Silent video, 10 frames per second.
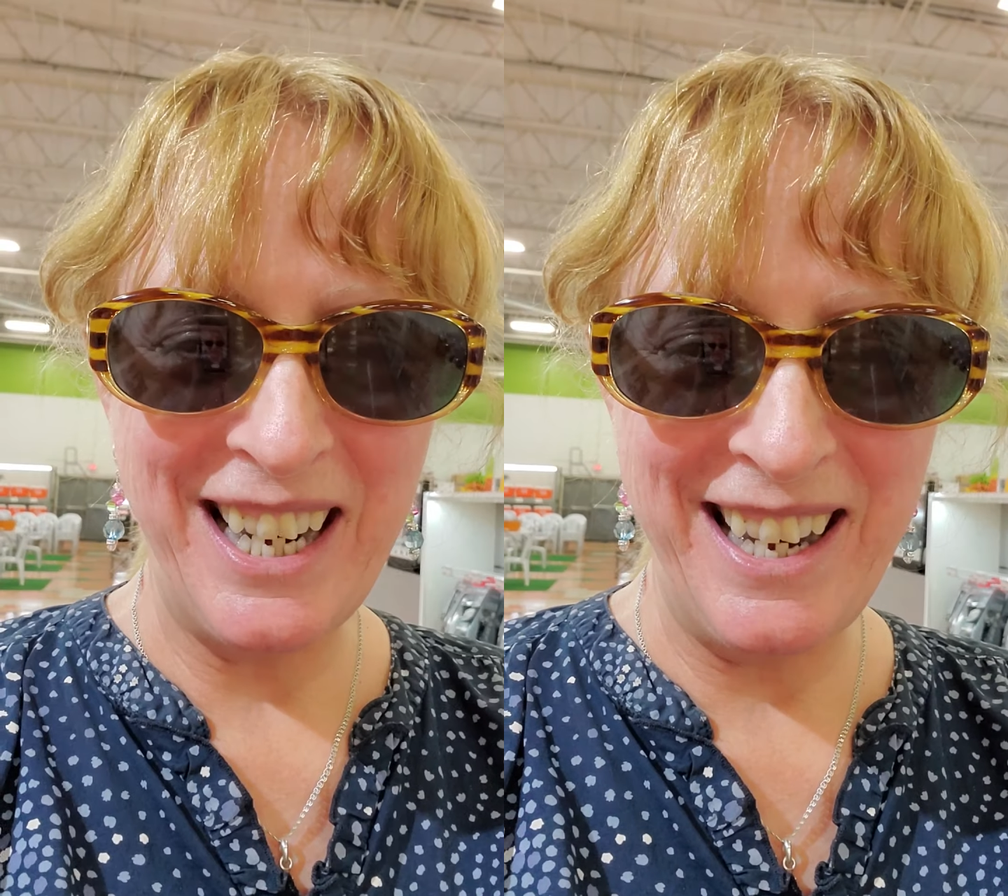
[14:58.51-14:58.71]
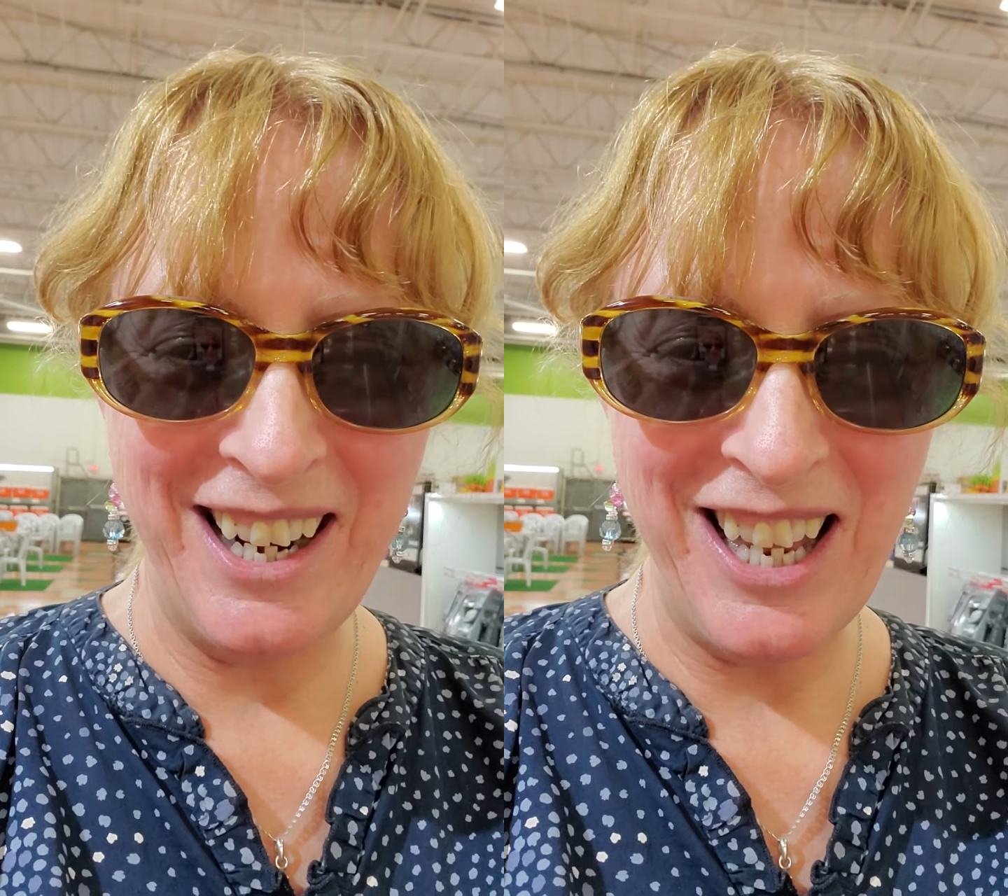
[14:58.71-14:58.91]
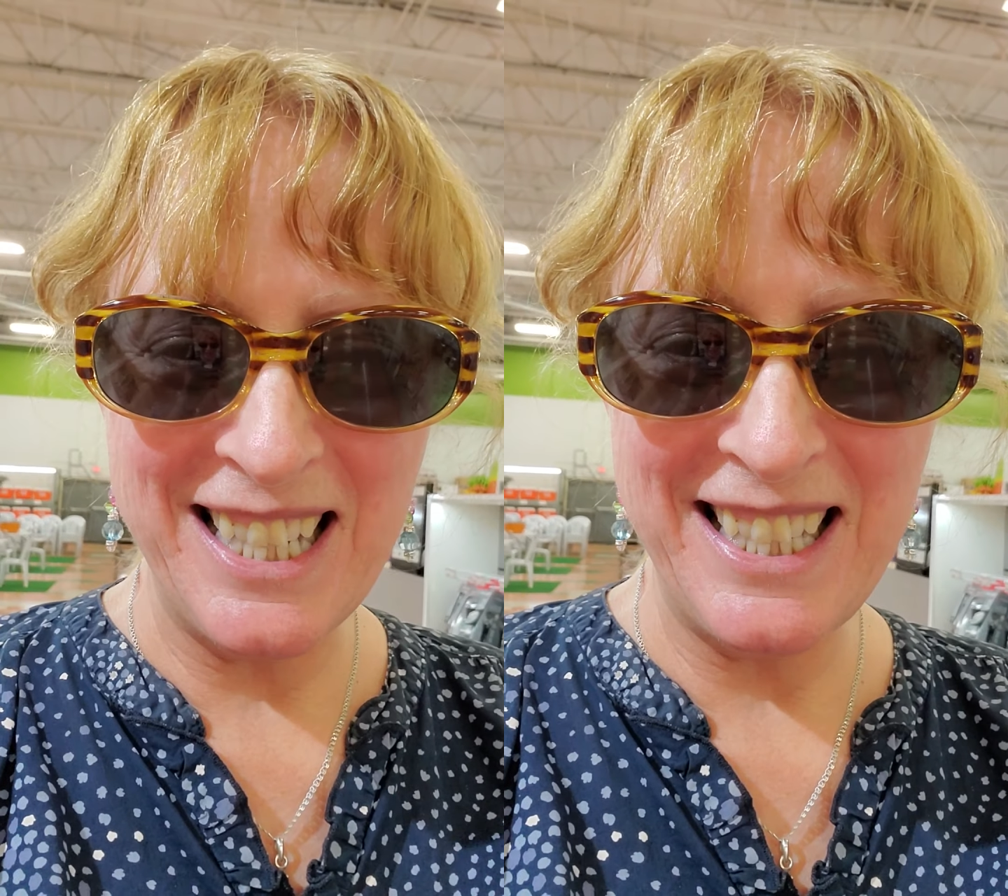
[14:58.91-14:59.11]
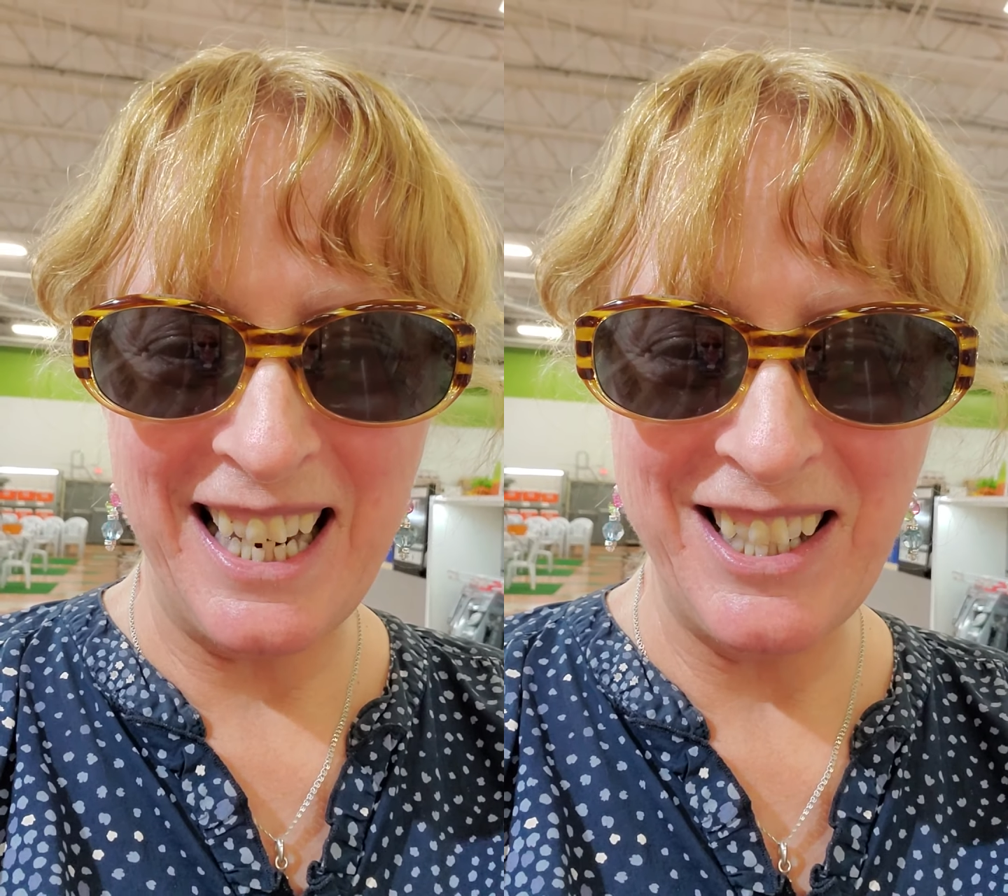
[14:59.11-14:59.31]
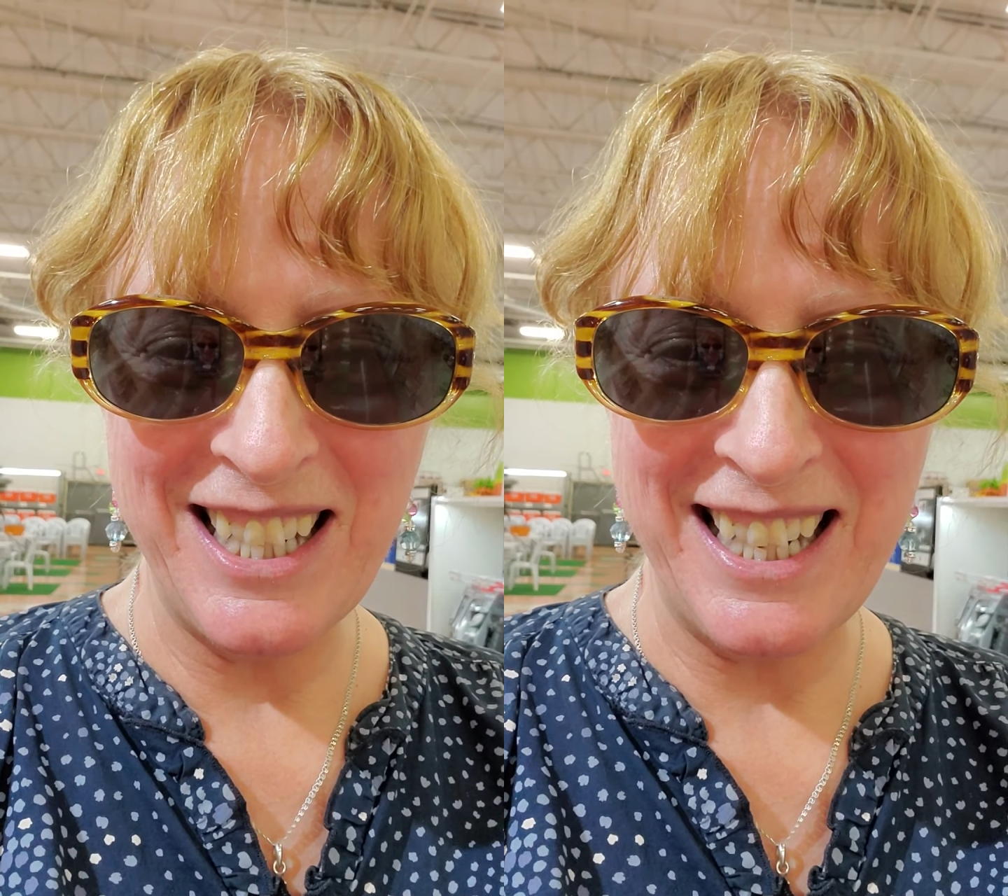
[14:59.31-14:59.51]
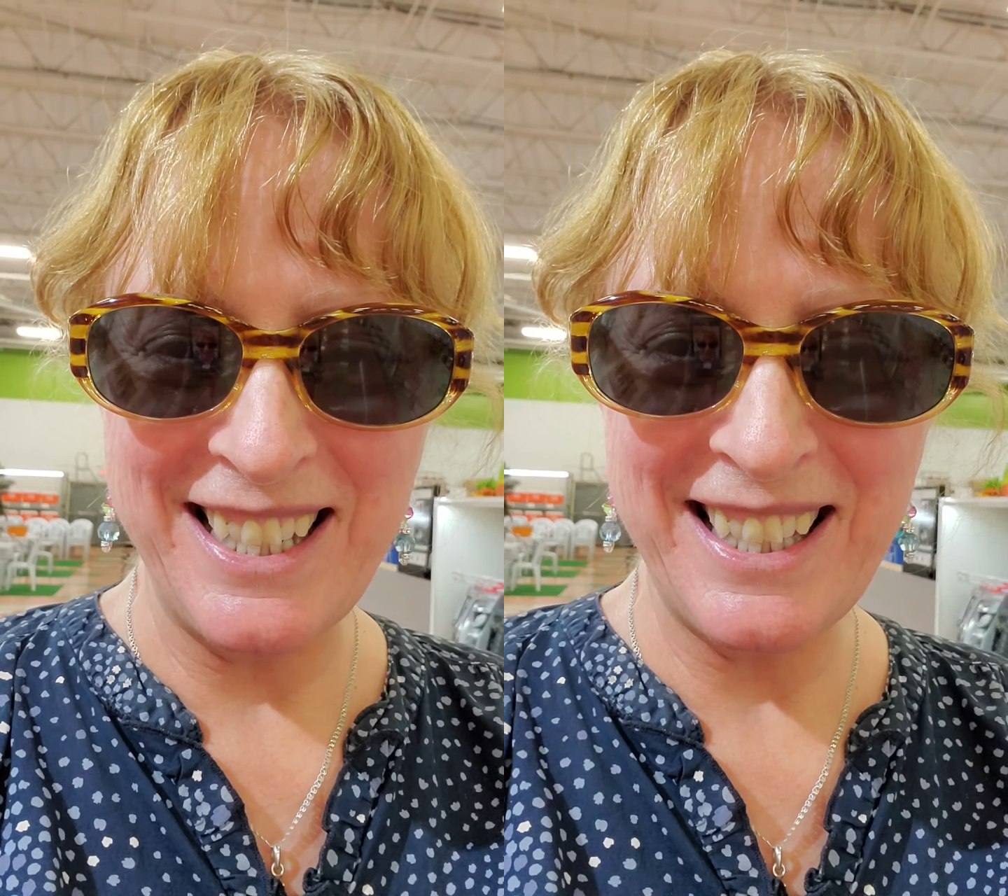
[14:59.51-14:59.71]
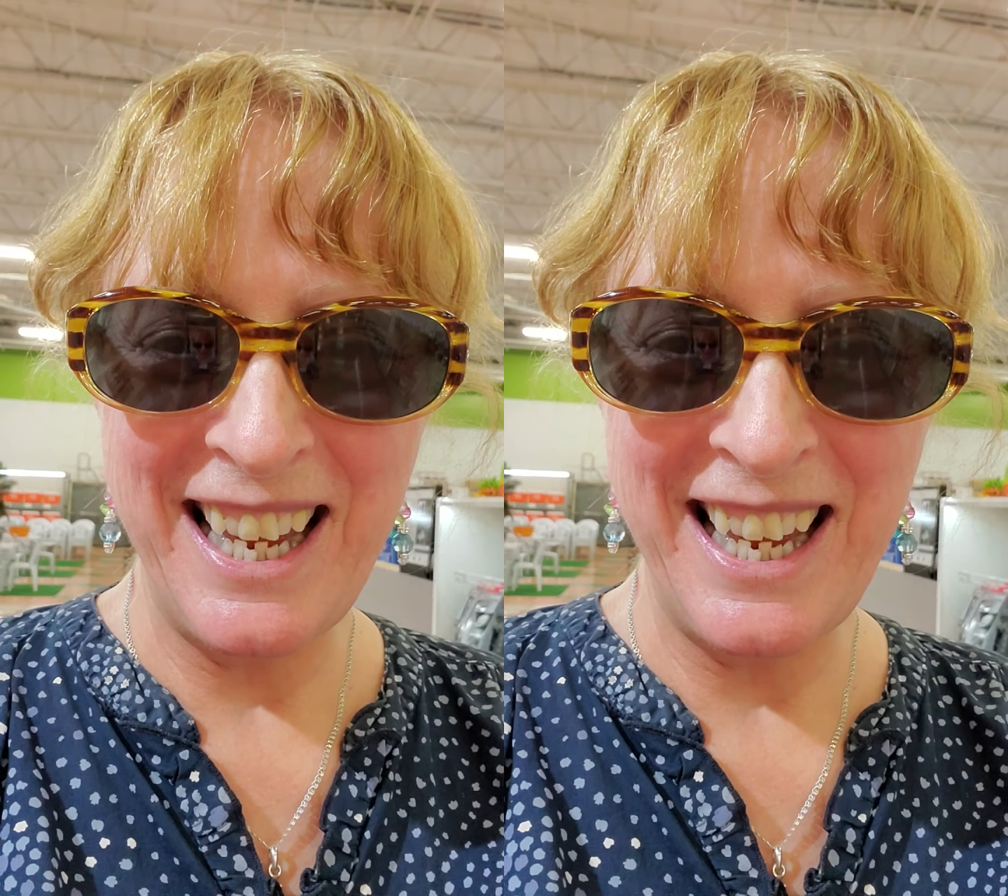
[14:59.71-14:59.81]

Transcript: near Los Angeles,